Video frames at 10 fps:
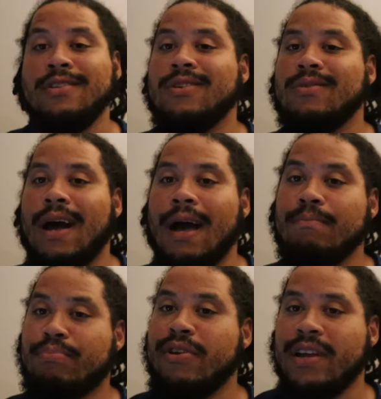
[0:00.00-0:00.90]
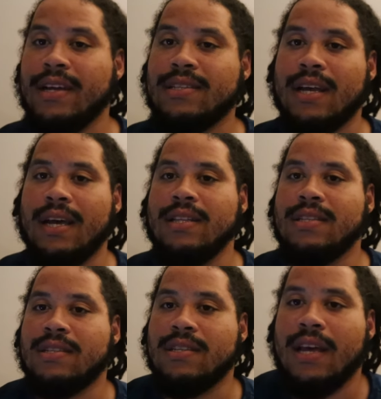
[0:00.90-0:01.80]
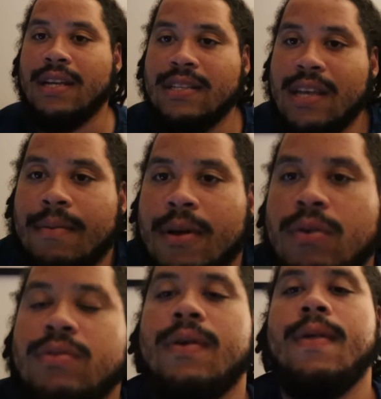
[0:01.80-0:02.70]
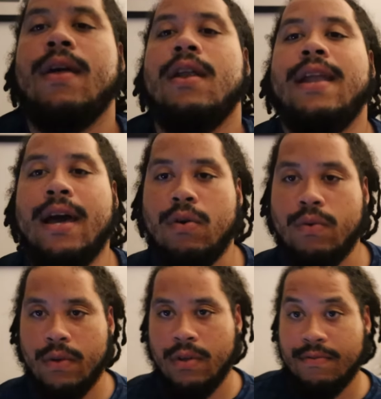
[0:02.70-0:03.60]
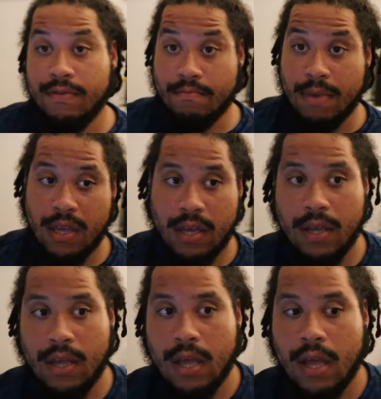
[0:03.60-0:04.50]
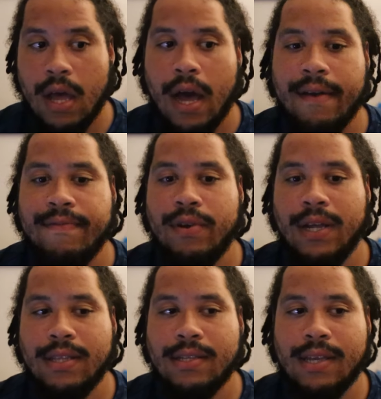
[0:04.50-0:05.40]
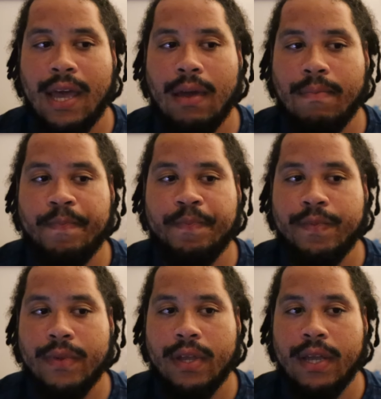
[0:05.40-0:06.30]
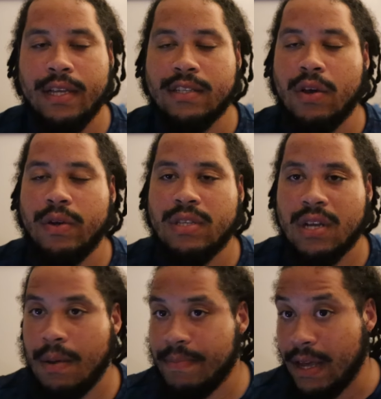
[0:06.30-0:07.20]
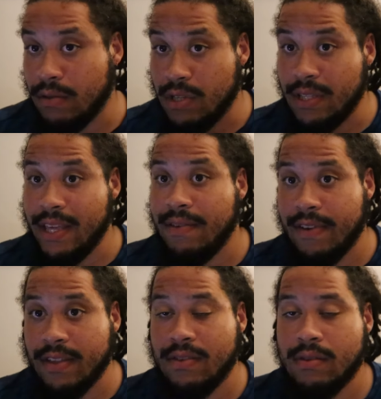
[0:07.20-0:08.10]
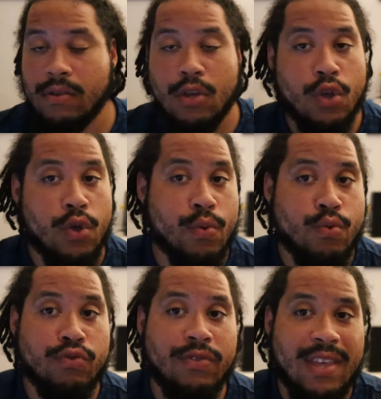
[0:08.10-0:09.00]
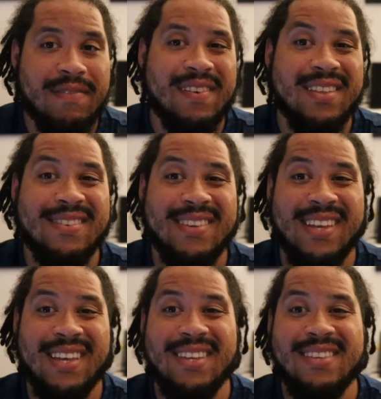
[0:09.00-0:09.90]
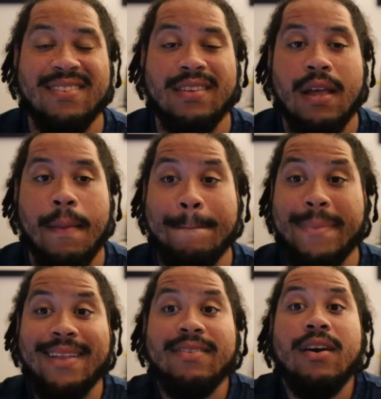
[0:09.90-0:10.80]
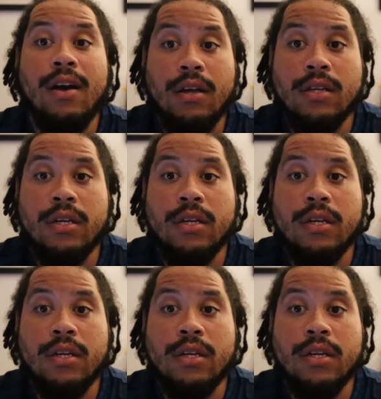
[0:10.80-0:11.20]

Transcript: So I'm pretty excited to see how this game goes. Now, for me, I feel that this game is going to come down to defense. Whose defense is better?